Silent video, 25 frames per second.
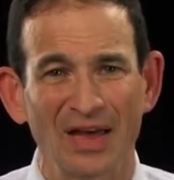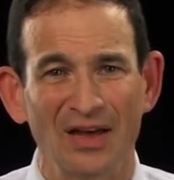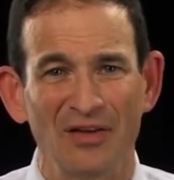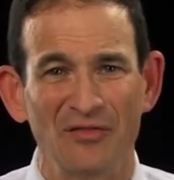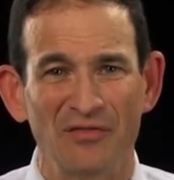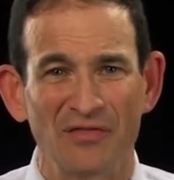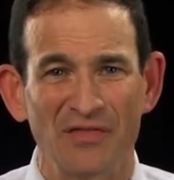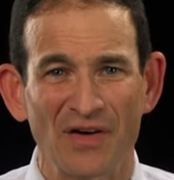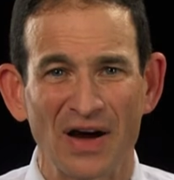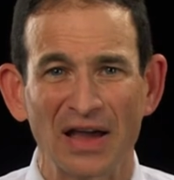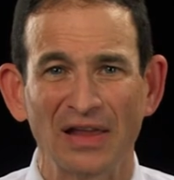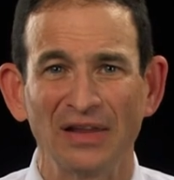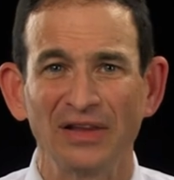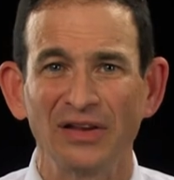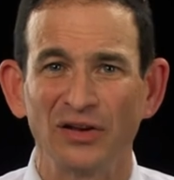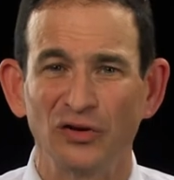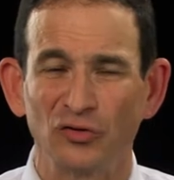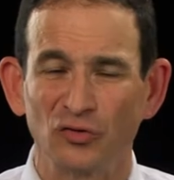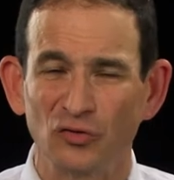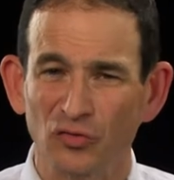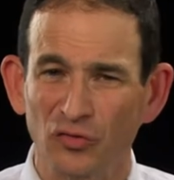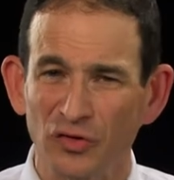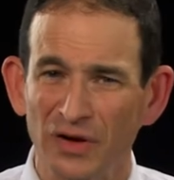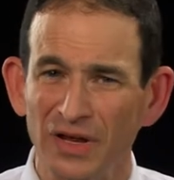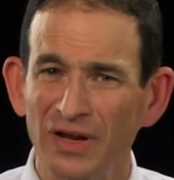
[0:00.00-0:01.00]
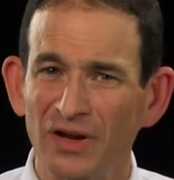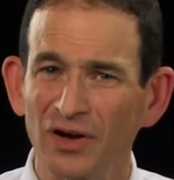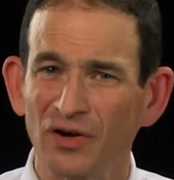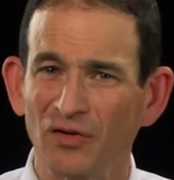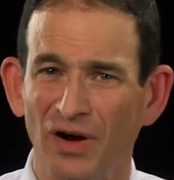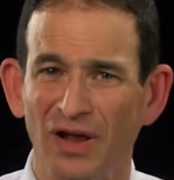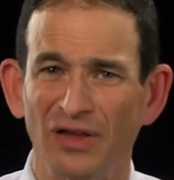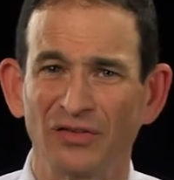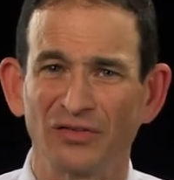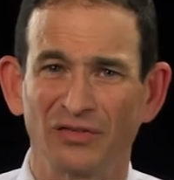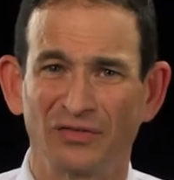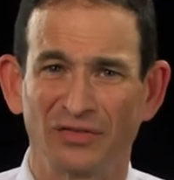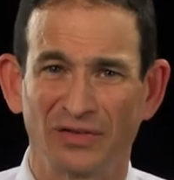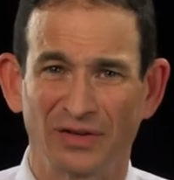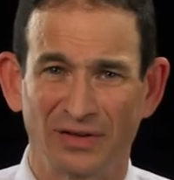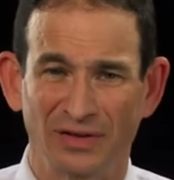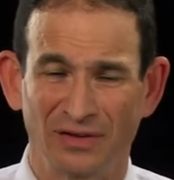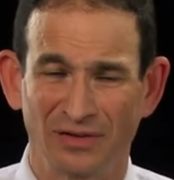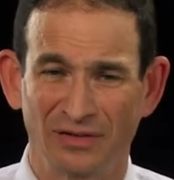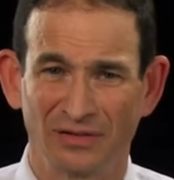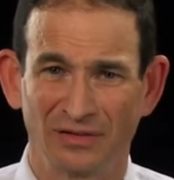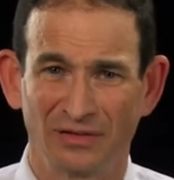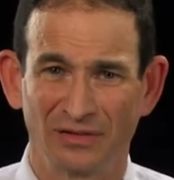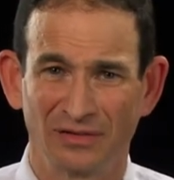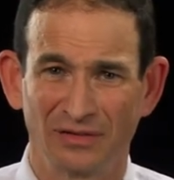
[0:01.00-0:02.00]
And finally, to treat
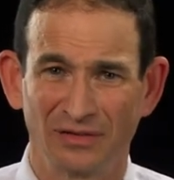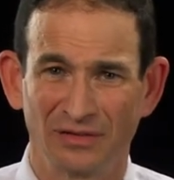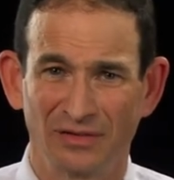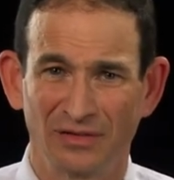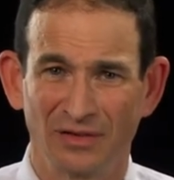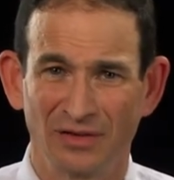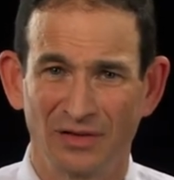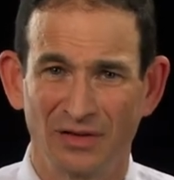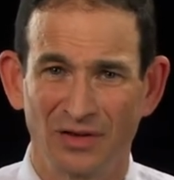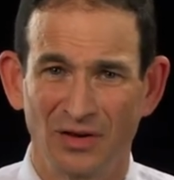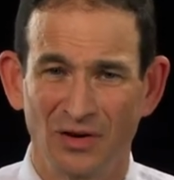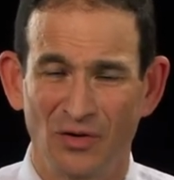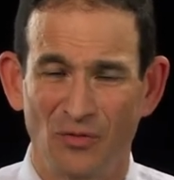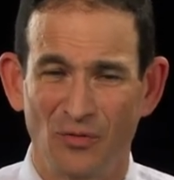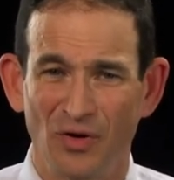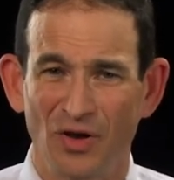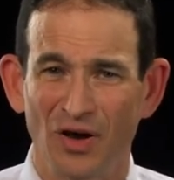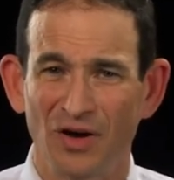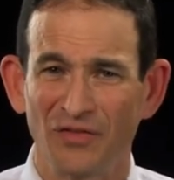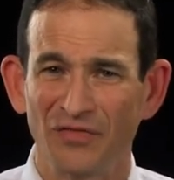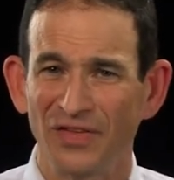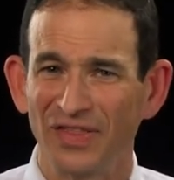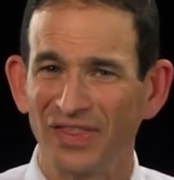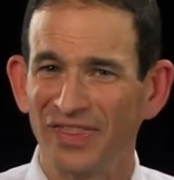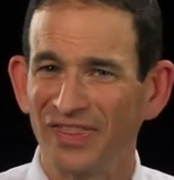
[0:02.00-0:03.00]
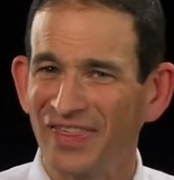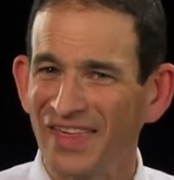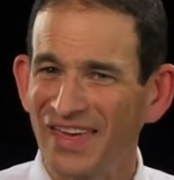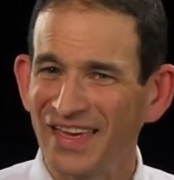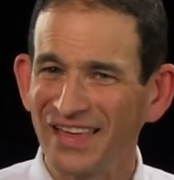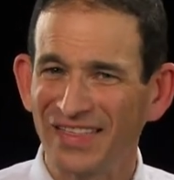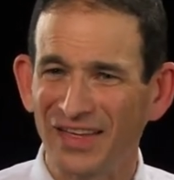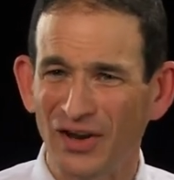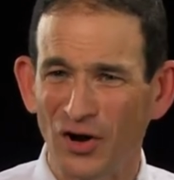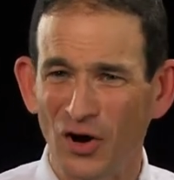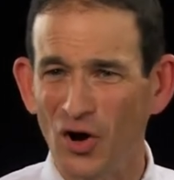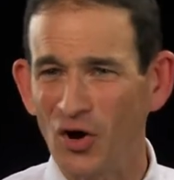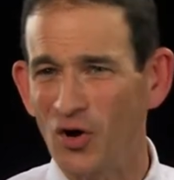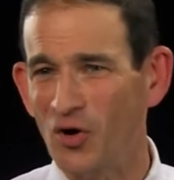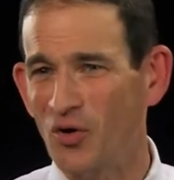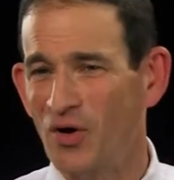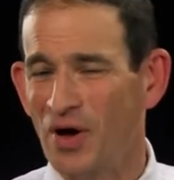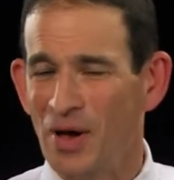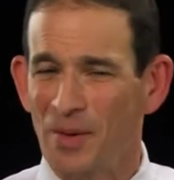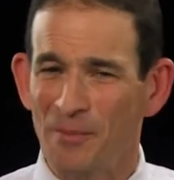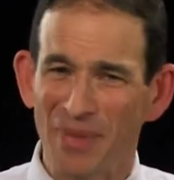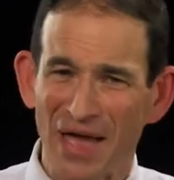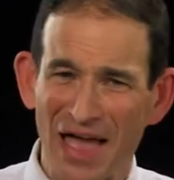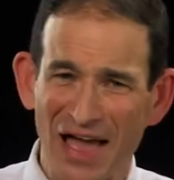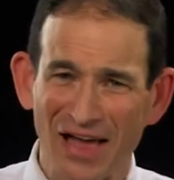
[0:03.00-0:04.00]
aggressively. We often think that, oh,
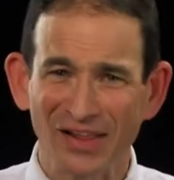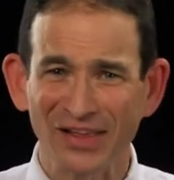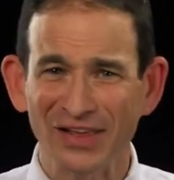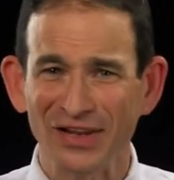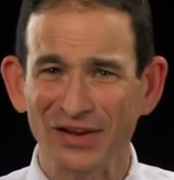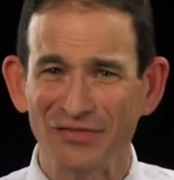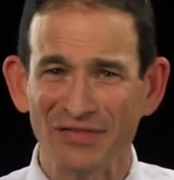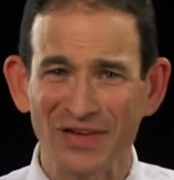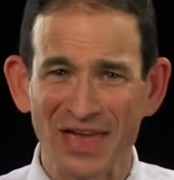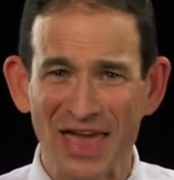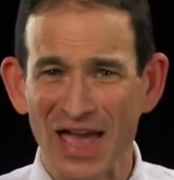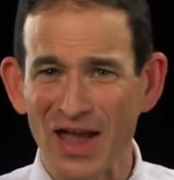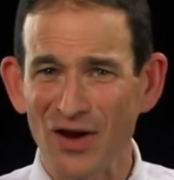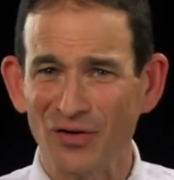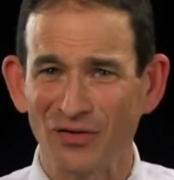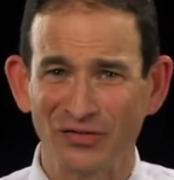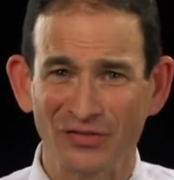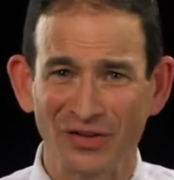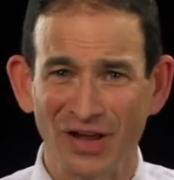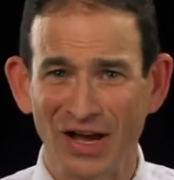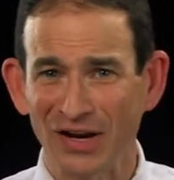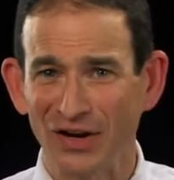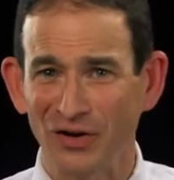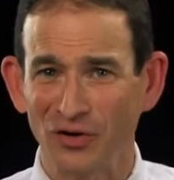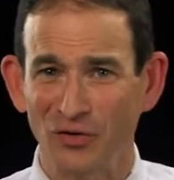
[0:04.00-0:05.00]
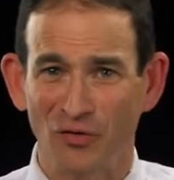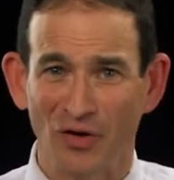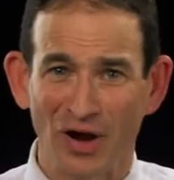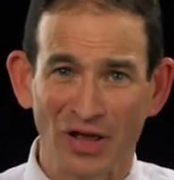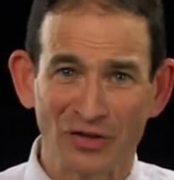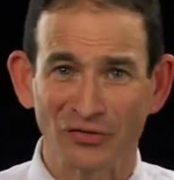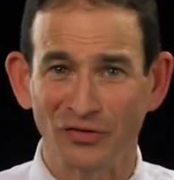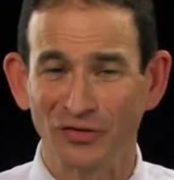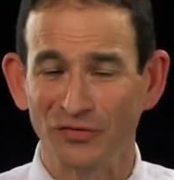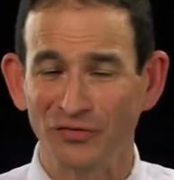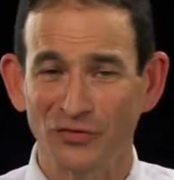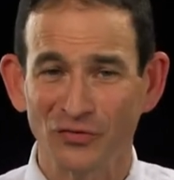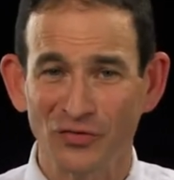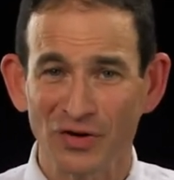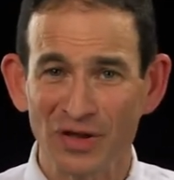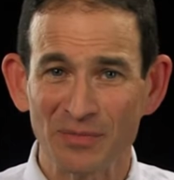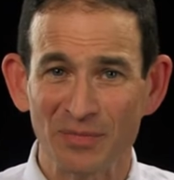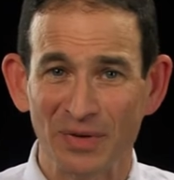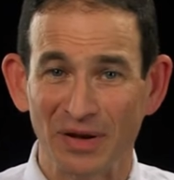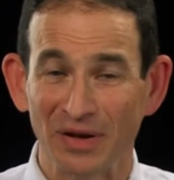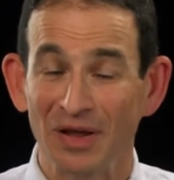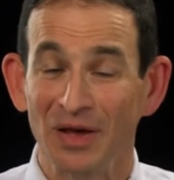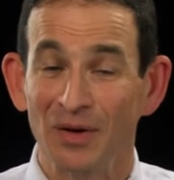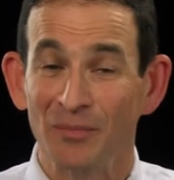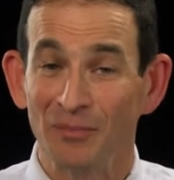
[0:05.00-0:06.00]
palliative care is not aggressive
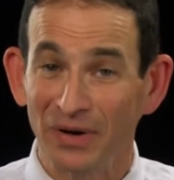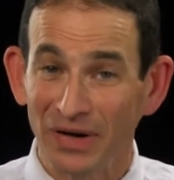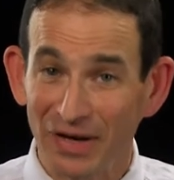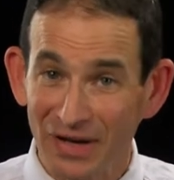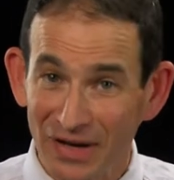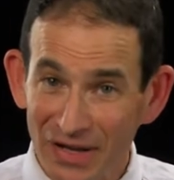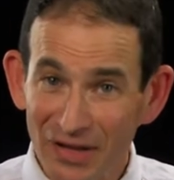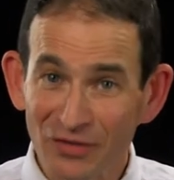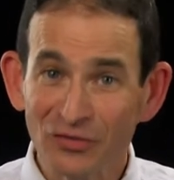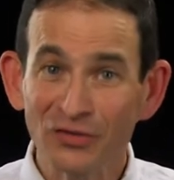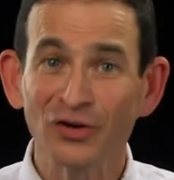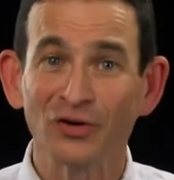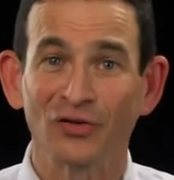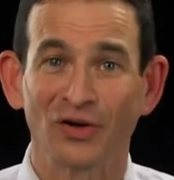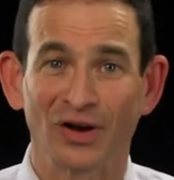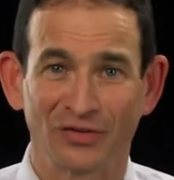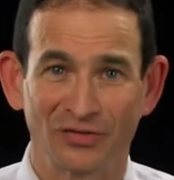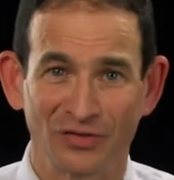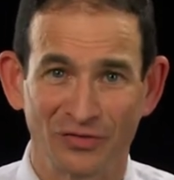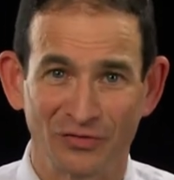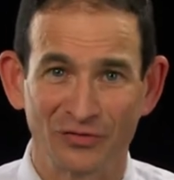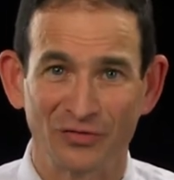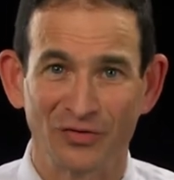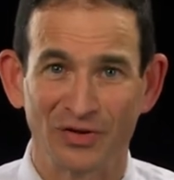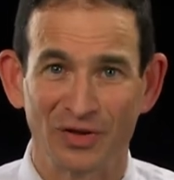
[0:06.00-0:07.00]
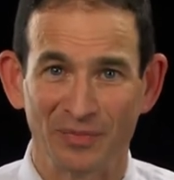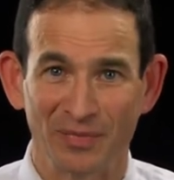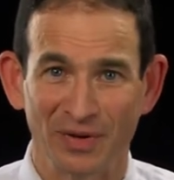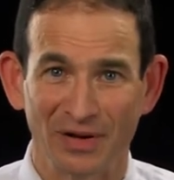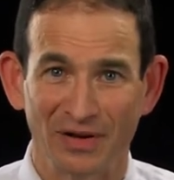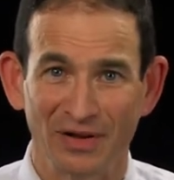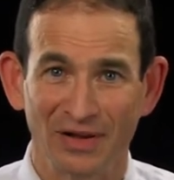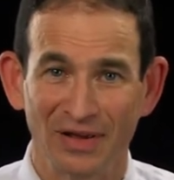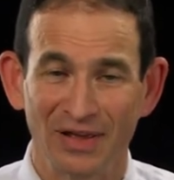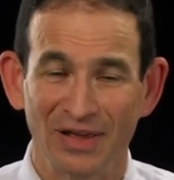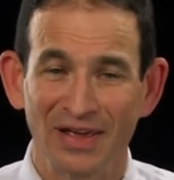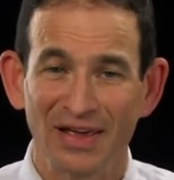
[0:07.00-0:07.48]
treatment, but it is aggressive treatment.